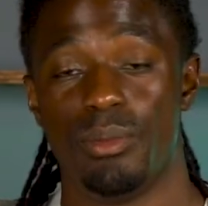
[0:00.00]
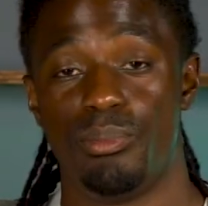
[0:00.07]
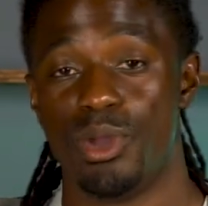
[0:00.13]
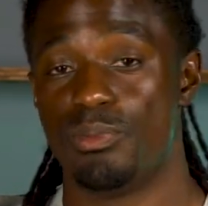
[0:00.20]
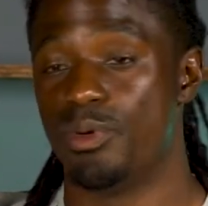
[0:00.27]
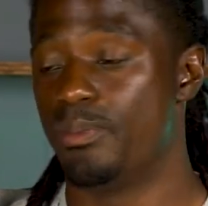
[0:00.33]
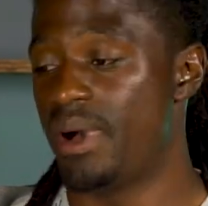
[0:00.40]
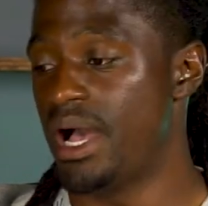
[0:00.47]

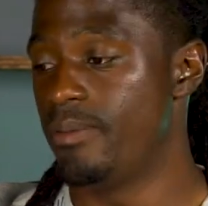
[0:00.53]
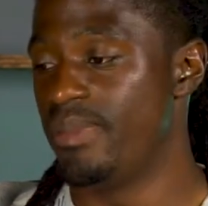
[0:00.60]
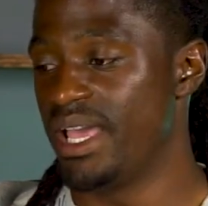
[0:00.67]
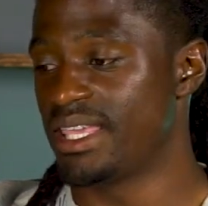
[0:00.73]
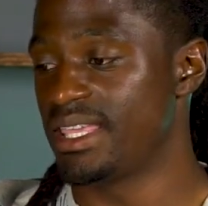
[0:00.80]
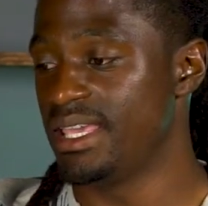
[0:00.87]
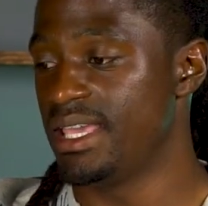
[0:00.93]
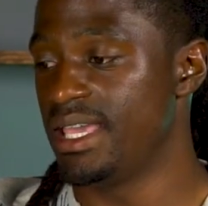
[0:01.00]
people buy
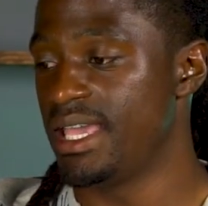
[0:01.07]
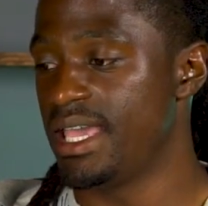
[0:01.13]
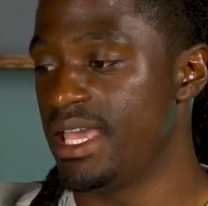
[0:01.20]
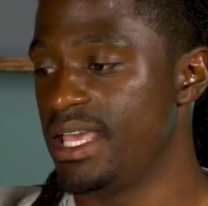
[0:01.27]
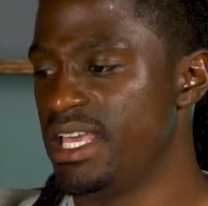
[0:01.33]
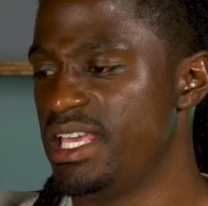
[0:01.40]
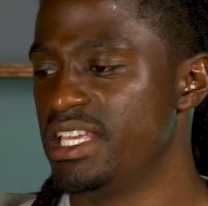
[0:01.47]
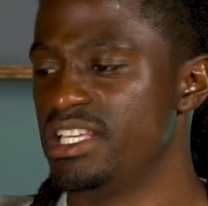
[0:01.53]
back
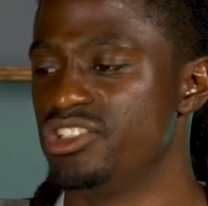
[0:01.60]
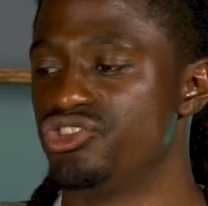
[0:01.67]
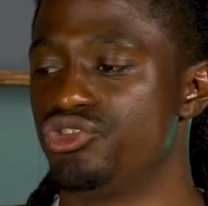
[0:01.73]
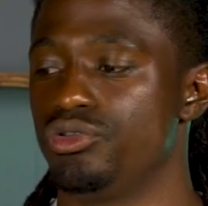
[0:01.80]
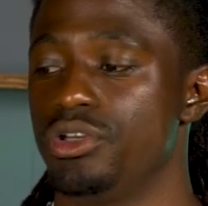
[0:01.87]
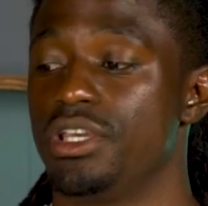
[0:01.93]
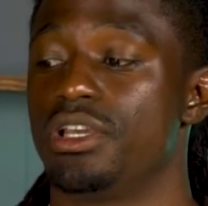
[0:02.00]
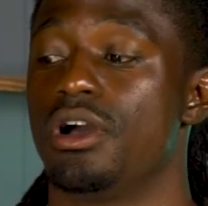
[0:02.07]
in, it,
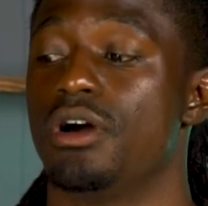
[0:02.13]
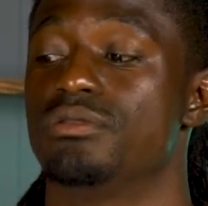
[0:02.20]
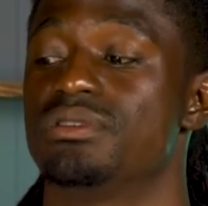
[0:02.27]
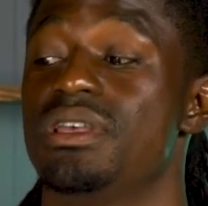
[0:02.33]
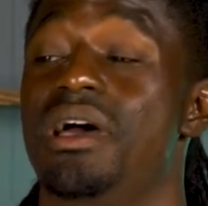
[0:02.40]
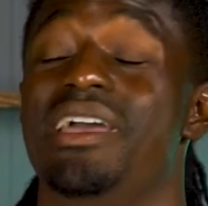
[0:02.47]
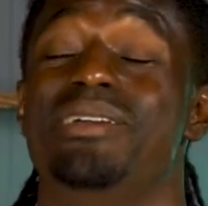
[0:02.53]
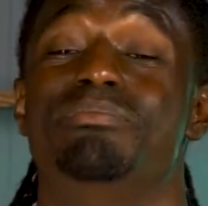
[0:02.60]
it goes
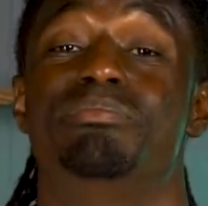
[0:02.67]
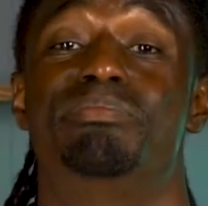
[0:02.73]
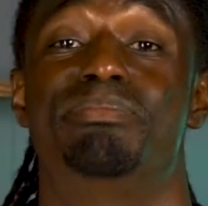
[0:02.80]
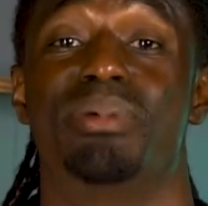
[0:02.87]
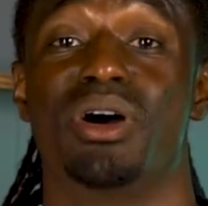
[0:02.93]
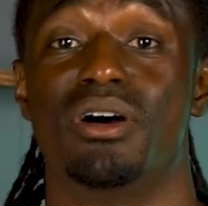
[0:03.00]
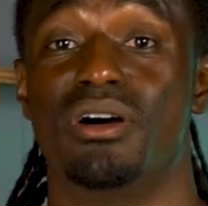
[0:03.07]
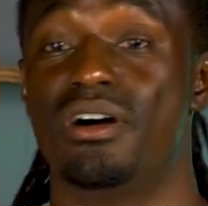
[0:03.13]

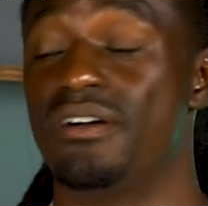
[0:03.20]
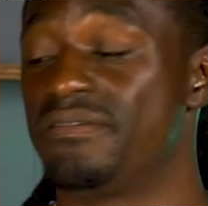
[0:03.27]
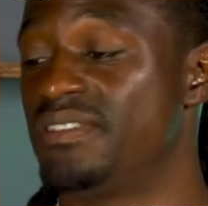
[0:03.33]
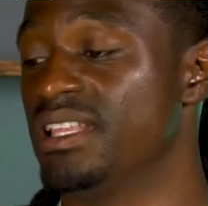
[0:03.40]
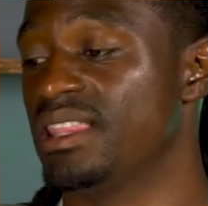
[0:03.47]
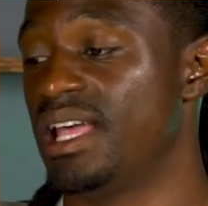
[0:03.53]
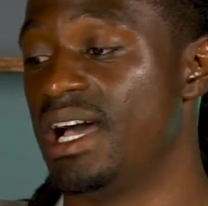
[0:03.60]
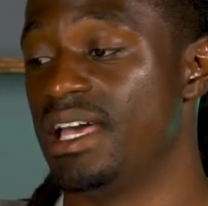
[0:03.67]
above
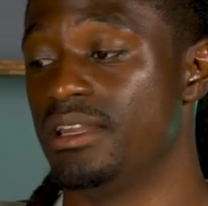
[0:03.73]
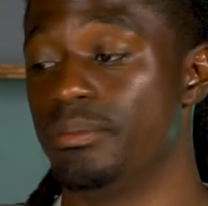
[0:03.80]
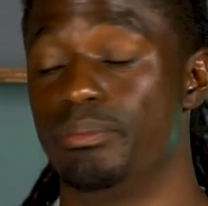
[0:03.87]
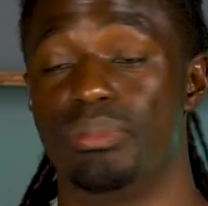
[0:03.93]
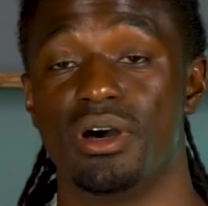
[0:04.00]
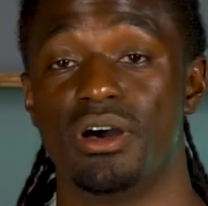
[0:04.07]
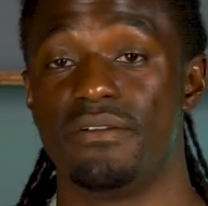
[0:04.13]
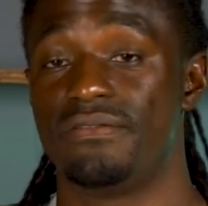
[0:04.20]
the line,
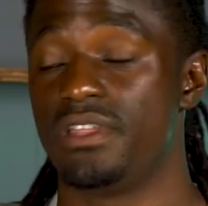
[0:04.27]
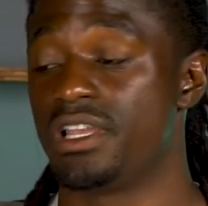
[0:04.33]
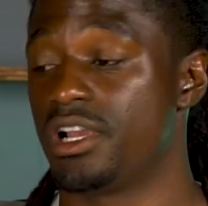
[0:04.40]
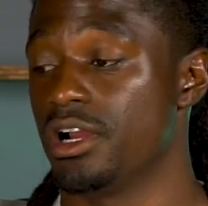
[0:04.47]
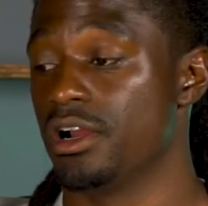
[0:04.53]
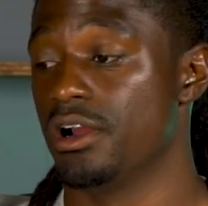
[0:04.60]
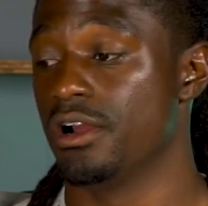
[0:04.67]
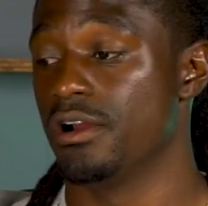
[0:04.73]
above the
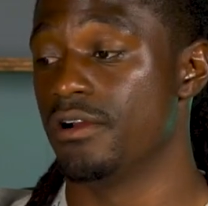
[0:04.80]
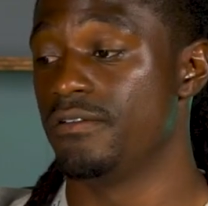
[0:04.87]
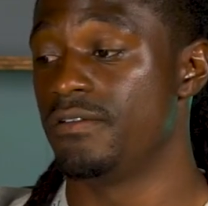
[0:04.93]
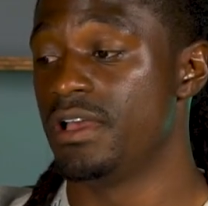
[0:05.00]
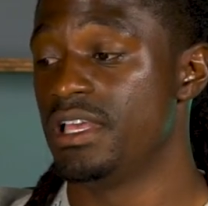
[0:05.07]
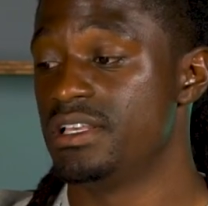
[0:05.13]
curve.